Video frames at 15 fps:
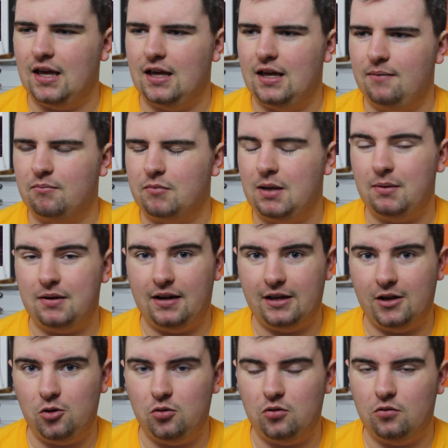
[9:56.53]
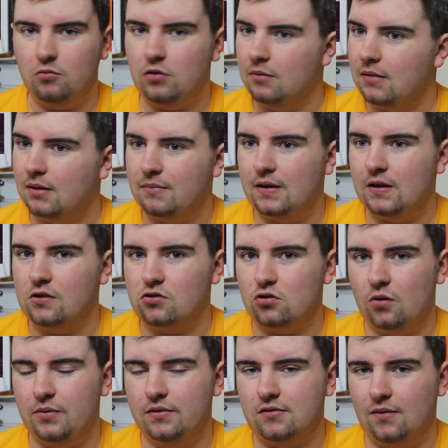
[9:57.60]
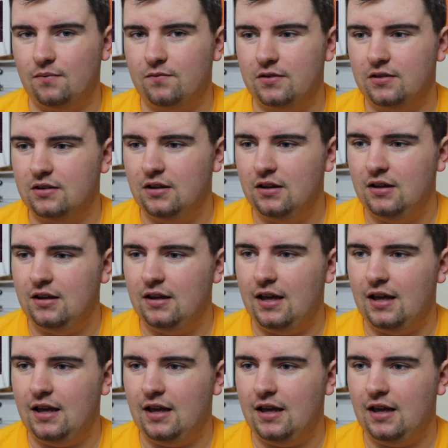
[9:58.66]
Keep an eye out, we might be dropping something